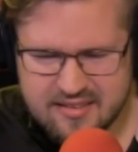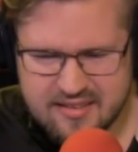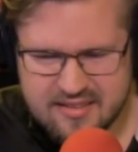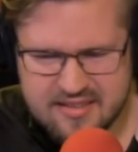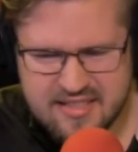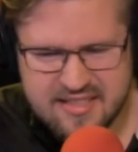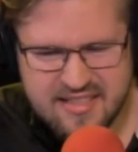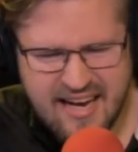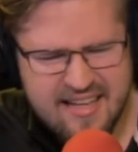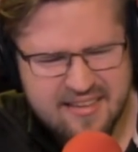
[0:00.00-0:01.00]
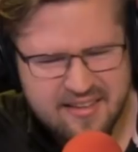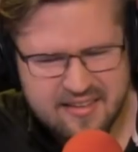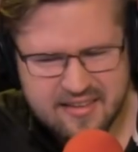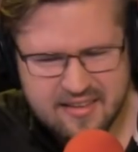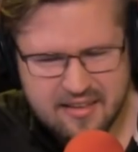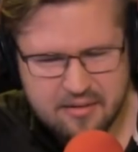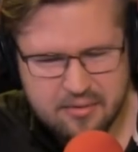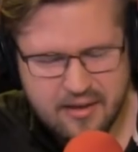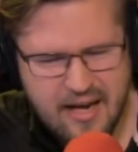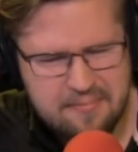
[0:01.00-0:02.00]
Is this death?
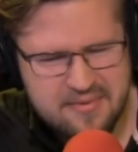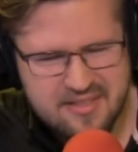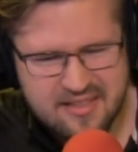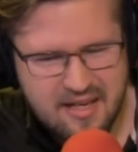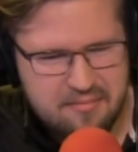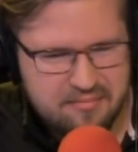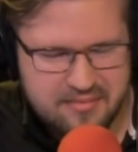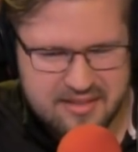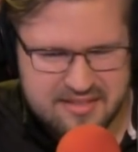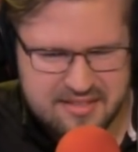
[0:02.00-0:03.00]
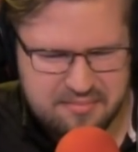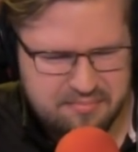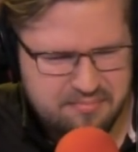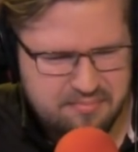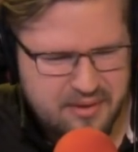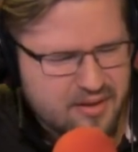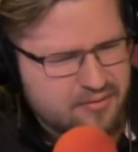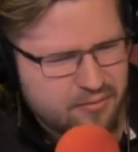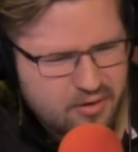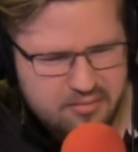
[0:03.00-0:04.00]
Perhaps I'm in spirit
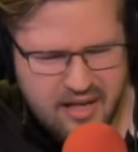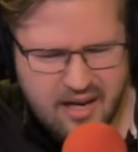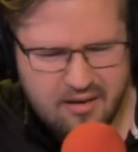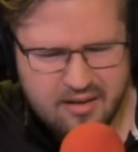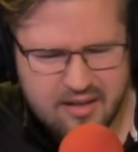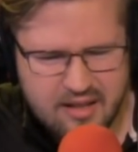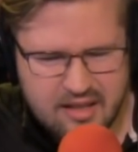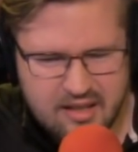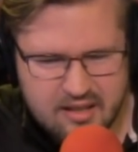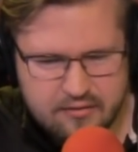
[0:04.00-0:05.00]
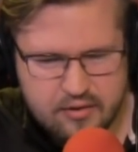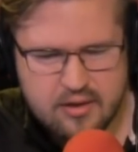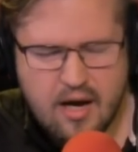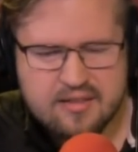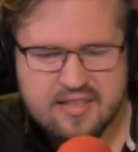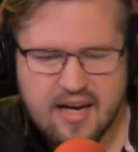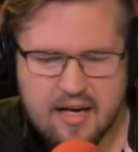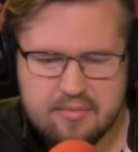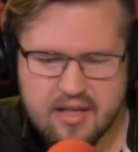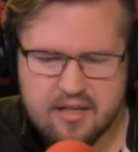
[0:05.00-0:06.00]
form now? For a long
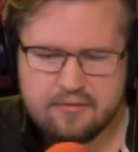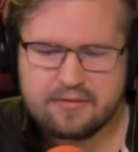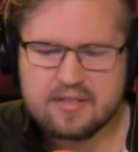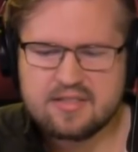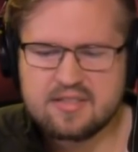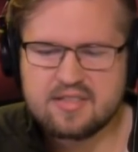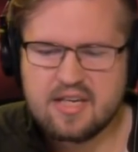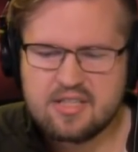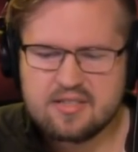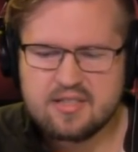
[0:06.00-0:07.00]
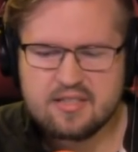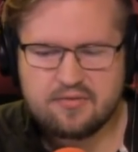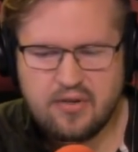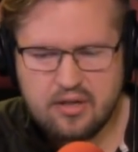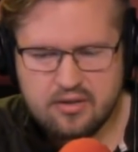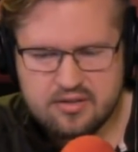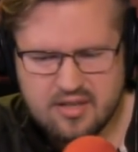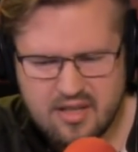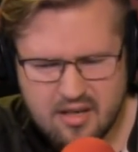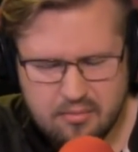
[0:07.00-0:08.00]
time, Xian felt sensations in his fingers.
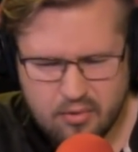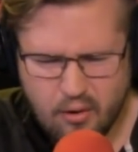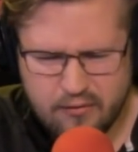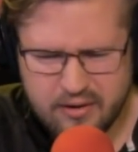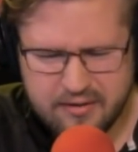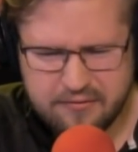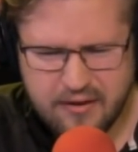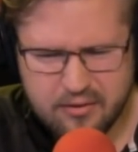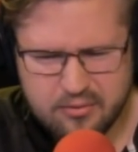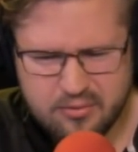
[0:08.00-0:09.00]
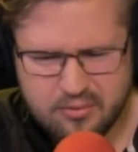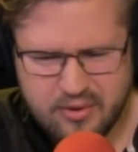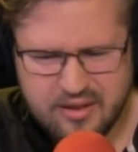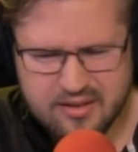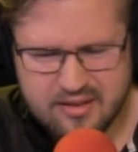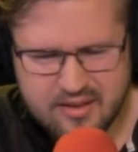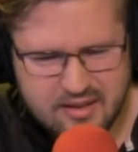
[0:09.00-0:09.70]
Moreover, it felt real.